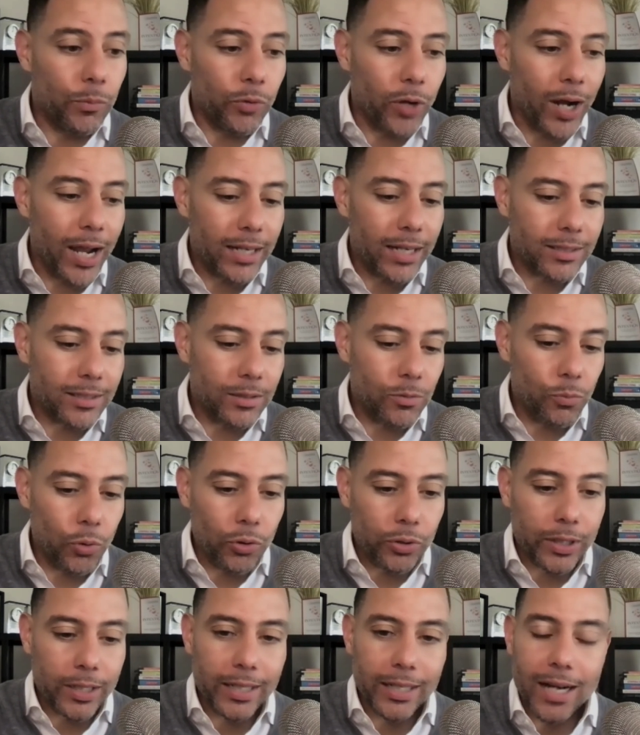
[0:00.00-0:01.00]
When we're actually
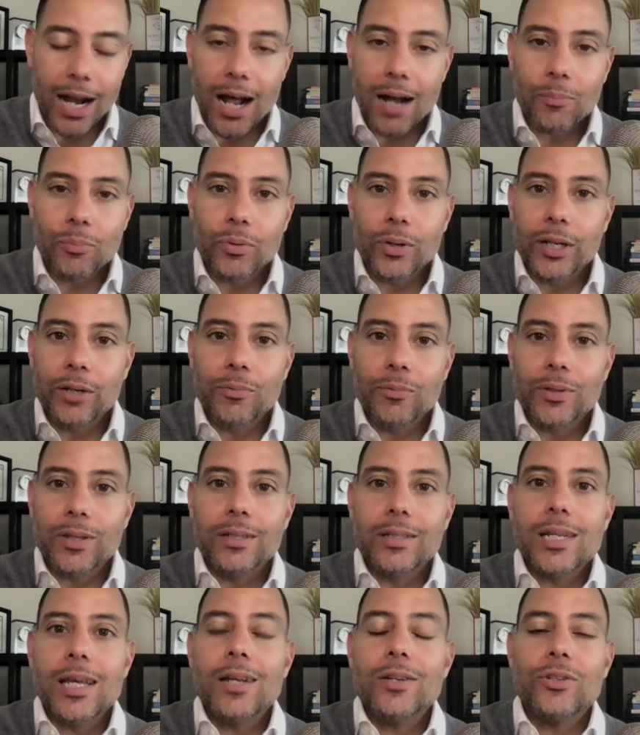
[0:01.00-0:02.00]
working and operating with
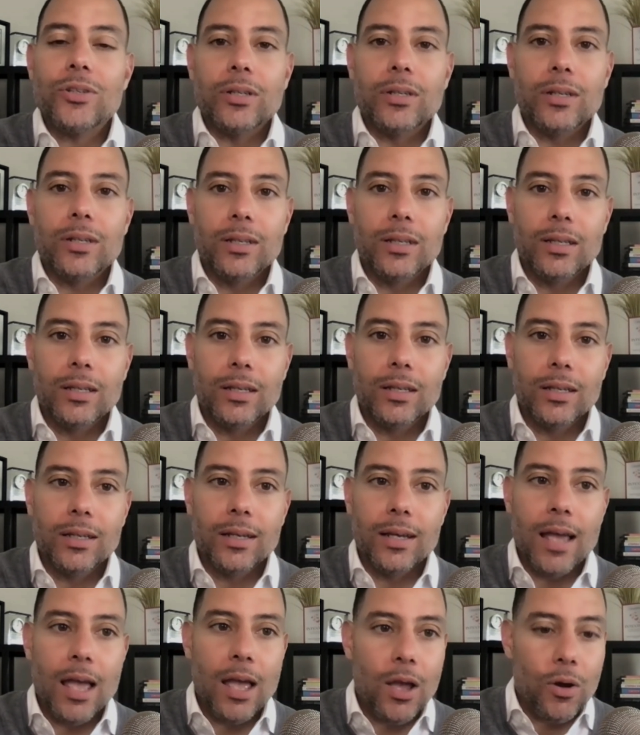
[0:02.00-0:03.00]
intention,
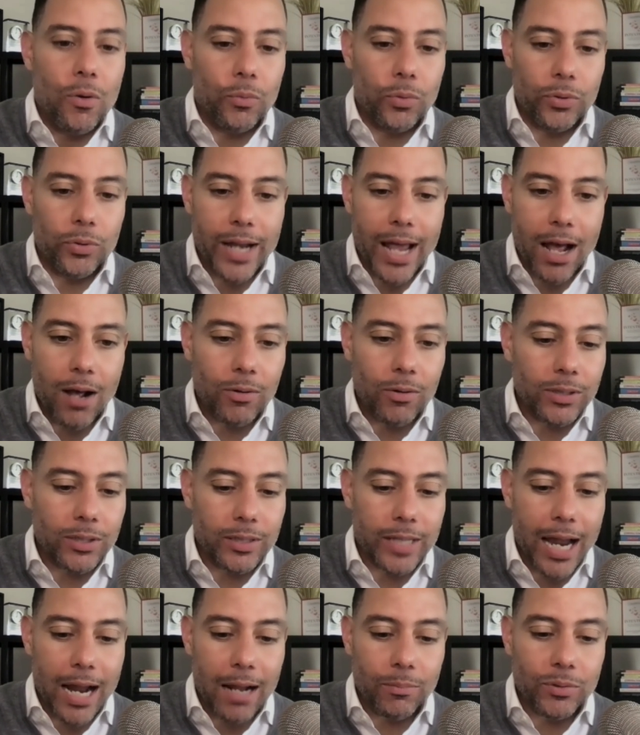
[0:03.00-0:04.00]
we're now
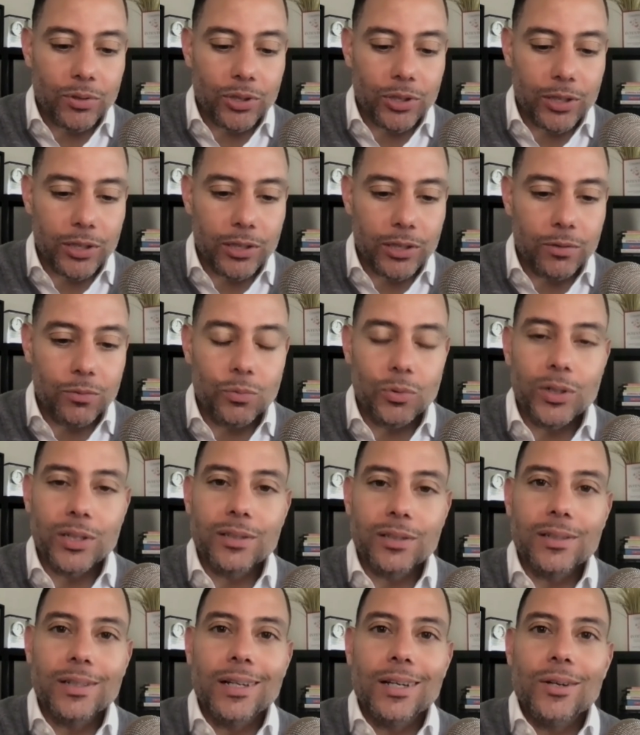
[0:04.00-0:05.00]
establishing
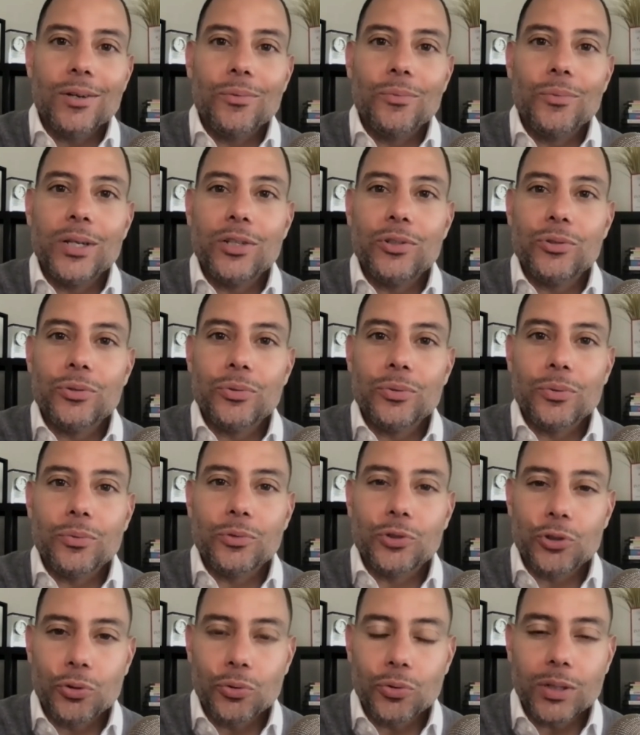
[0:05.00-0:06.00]
what we
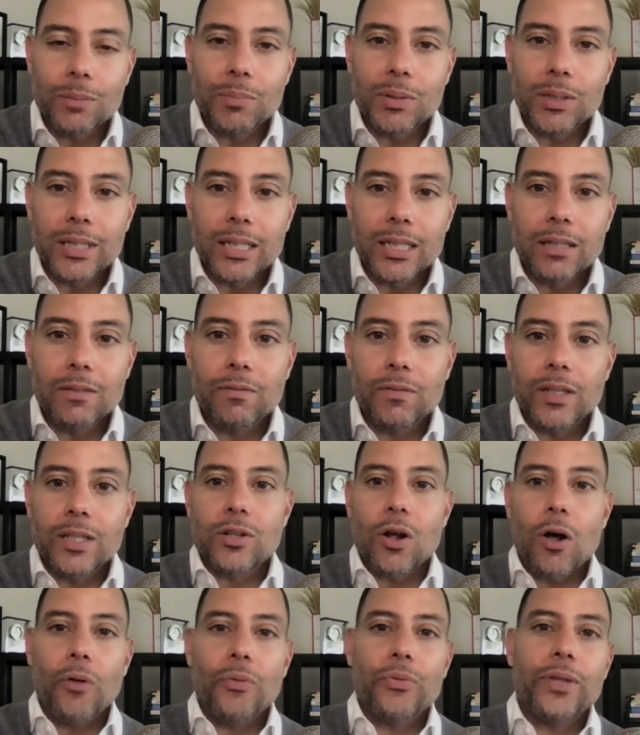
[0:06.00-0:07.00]
truly believe
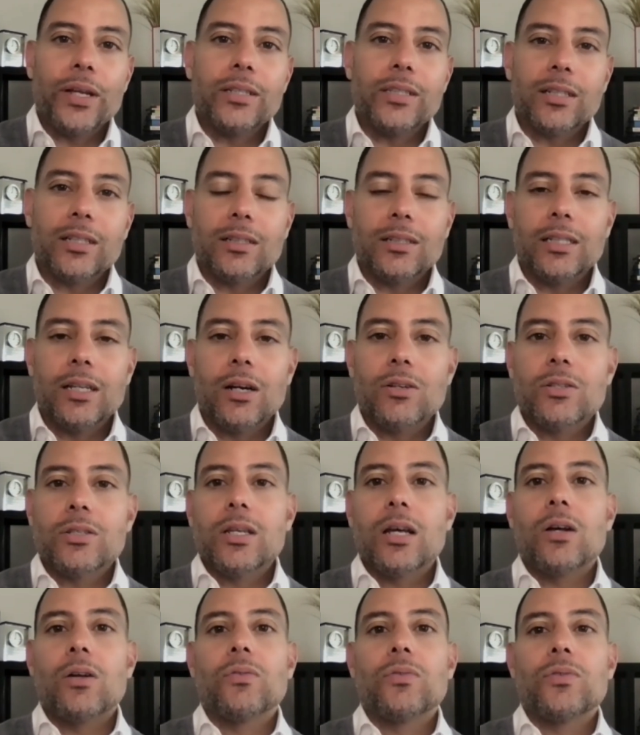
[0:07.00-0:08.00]
is authentically
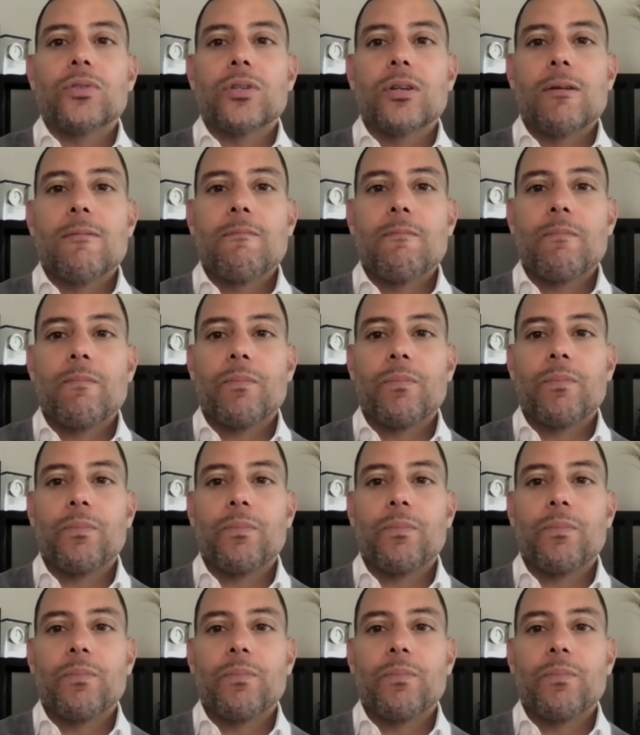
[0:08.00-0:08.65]
ourselves.